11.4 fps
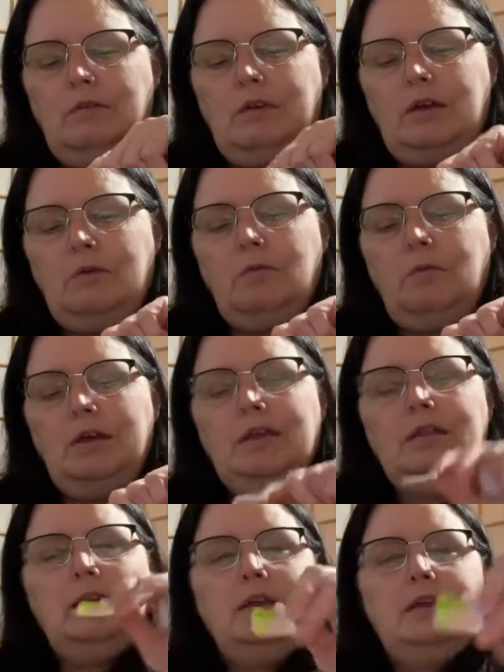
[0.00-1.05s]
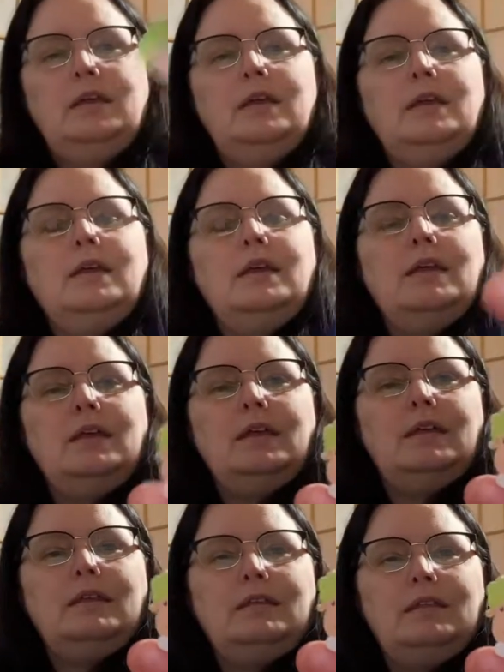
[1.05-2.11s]
Got one
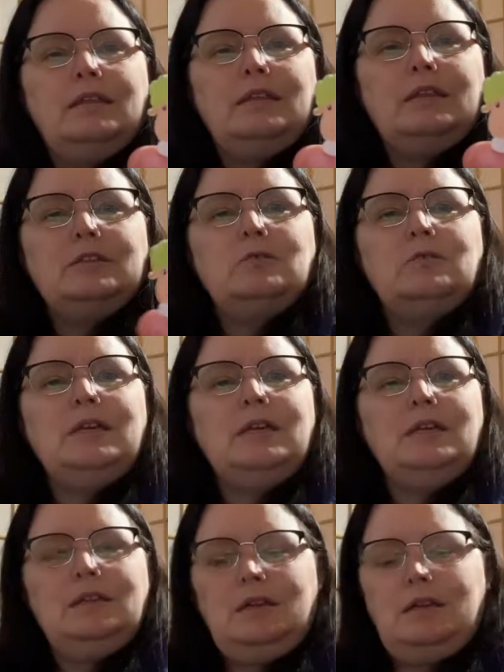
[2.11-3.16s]
that's green.